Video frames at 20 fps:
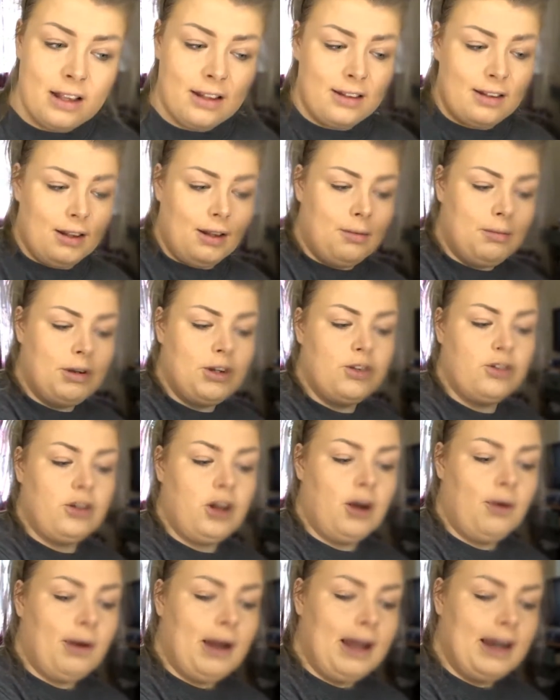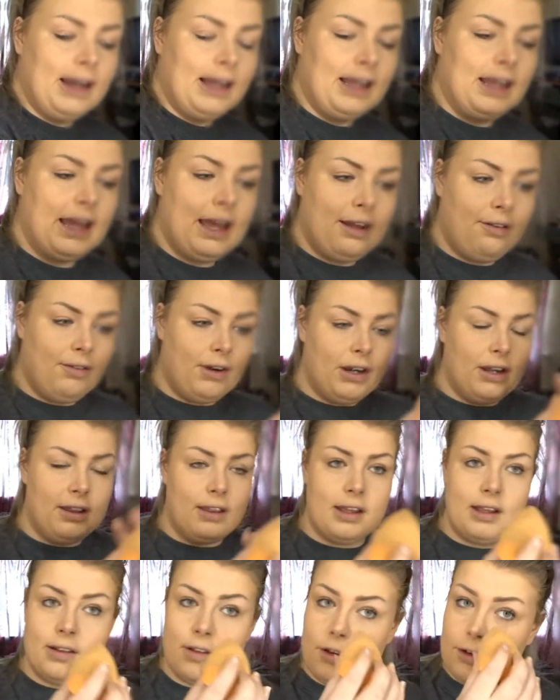So let me just go ahead and get rid of
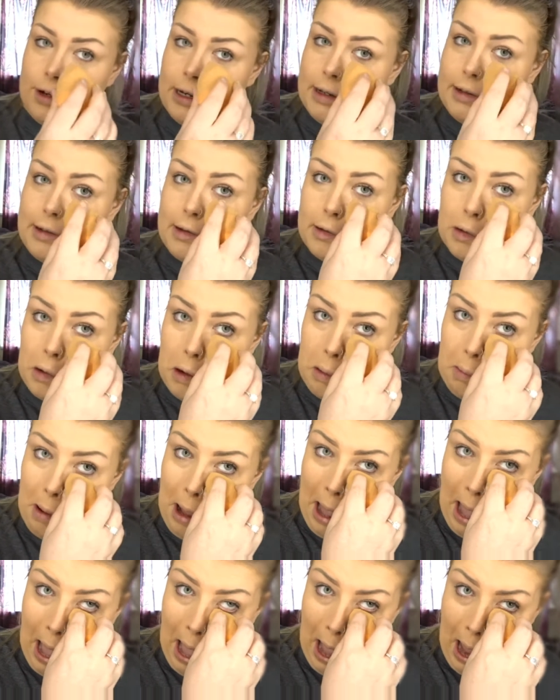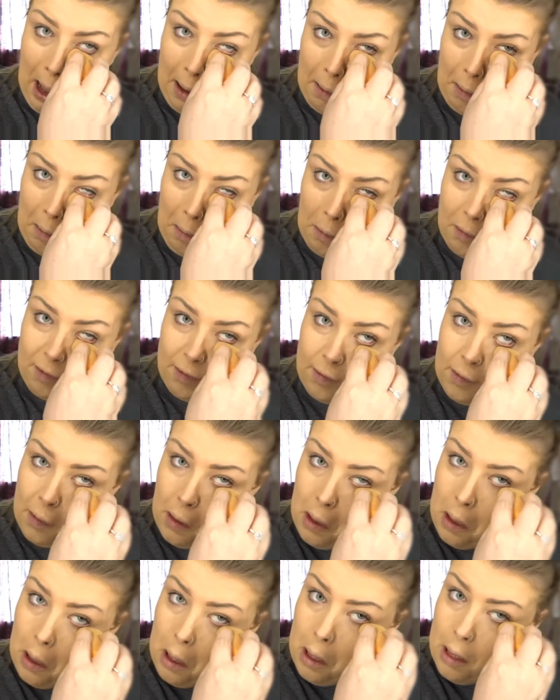these creases under my eyes, because
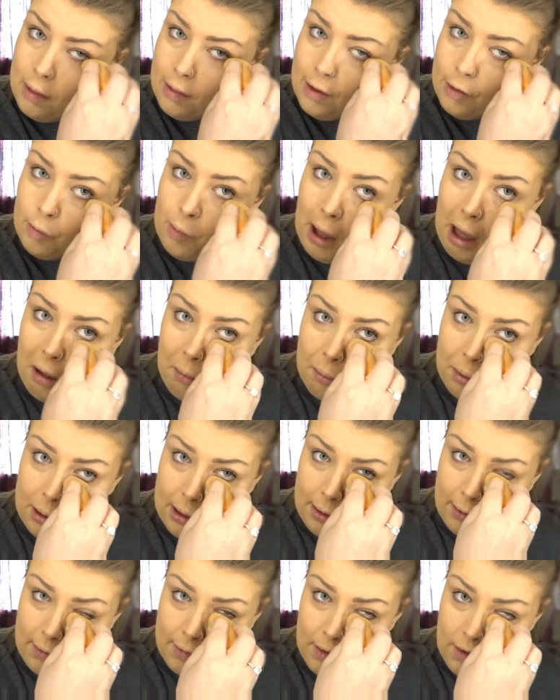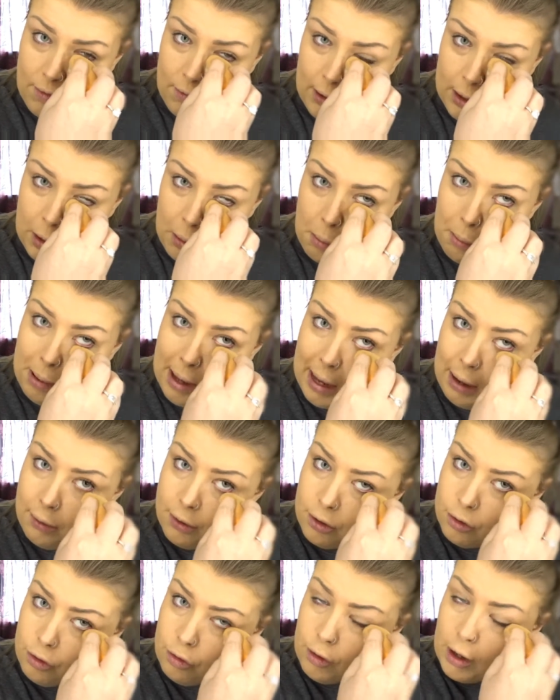that's what happens if I don't
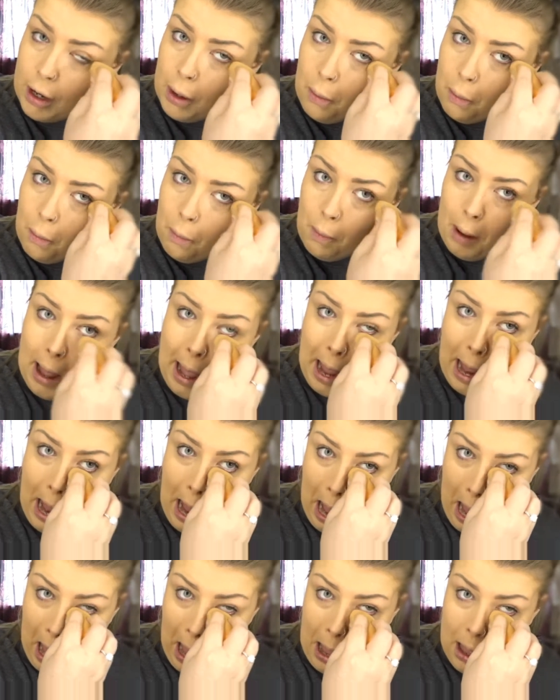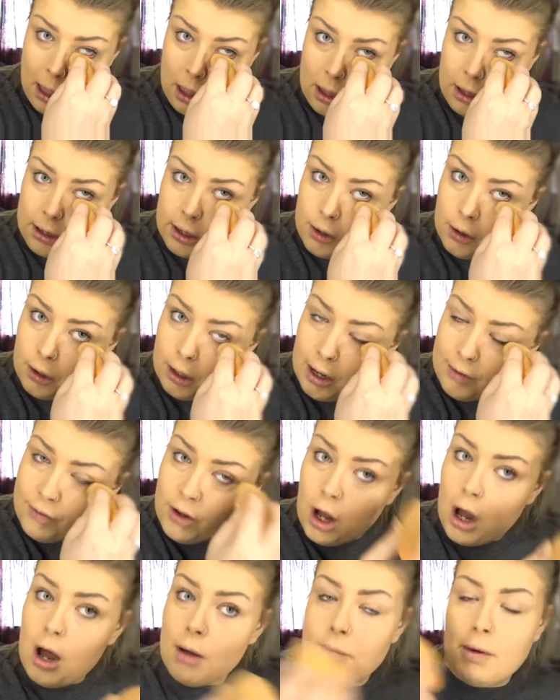powder straight away. All I've
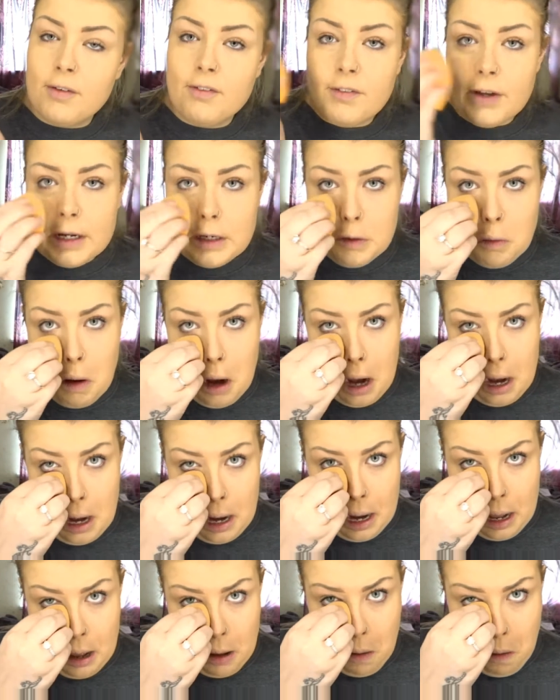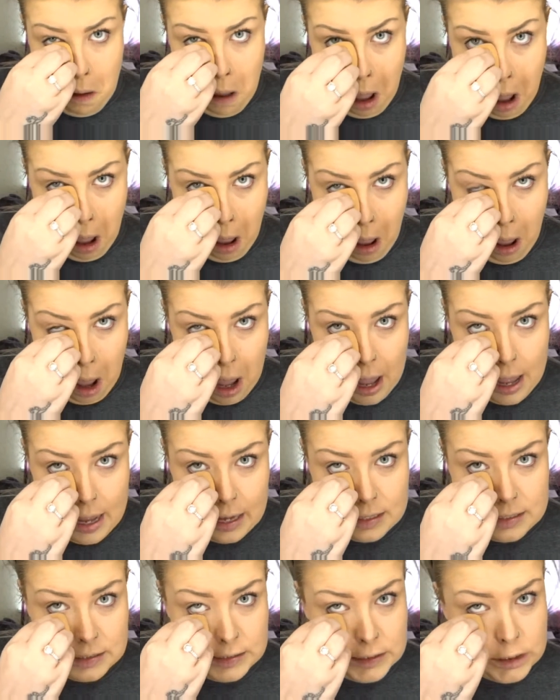got on my face right now
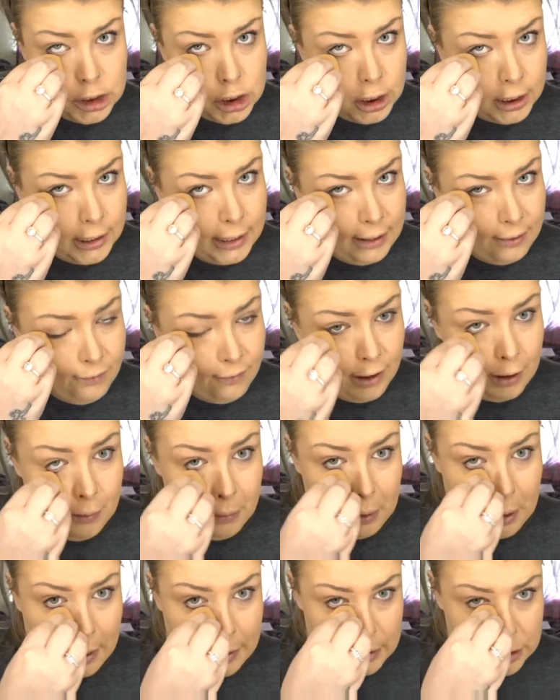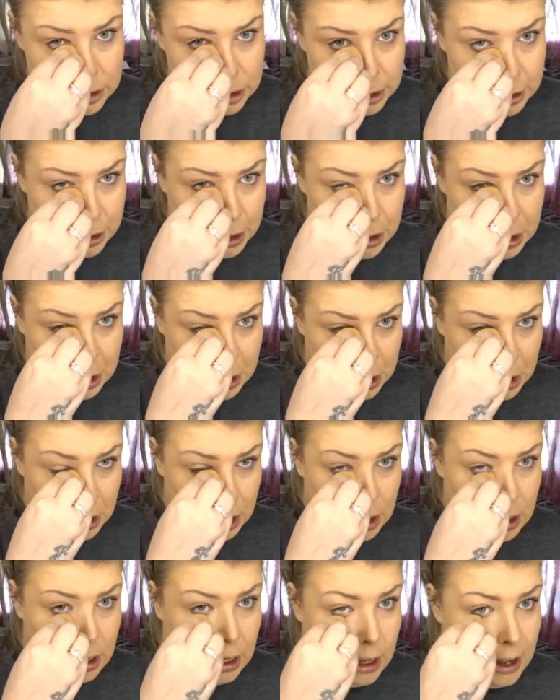is literally foundation.
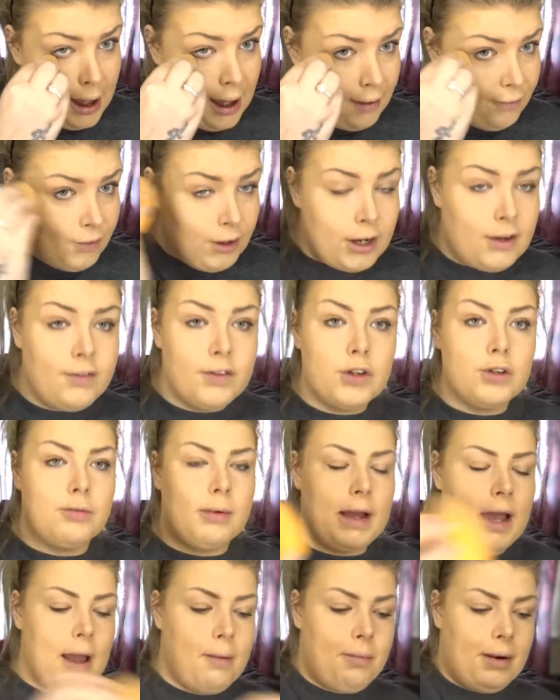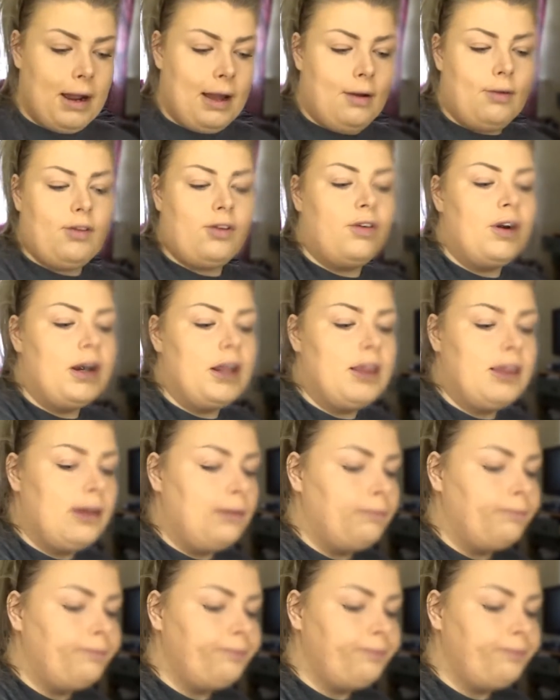I haven't even done my eyebrows or anything.